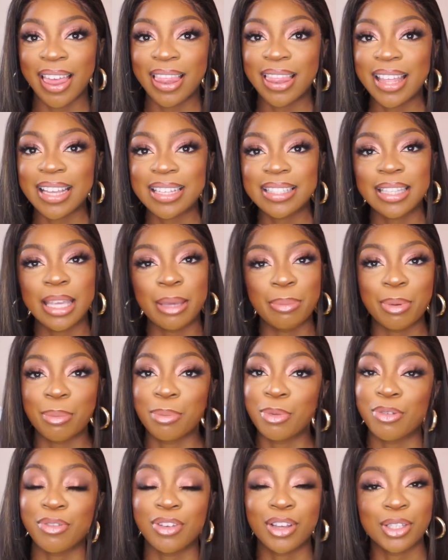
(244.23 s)
let's keep it
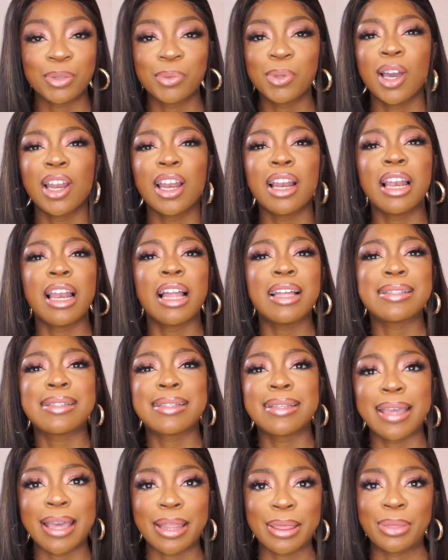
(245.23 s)
moving because we got a lot to
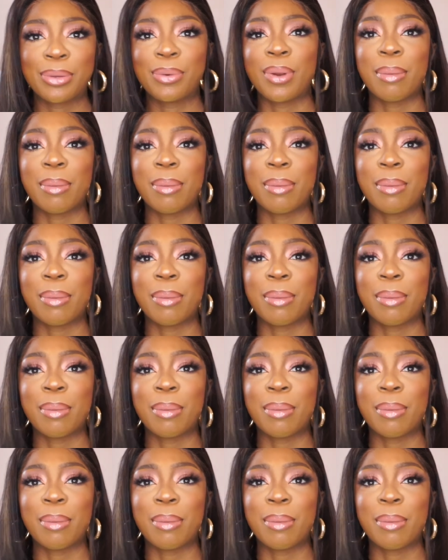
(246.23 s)
get through.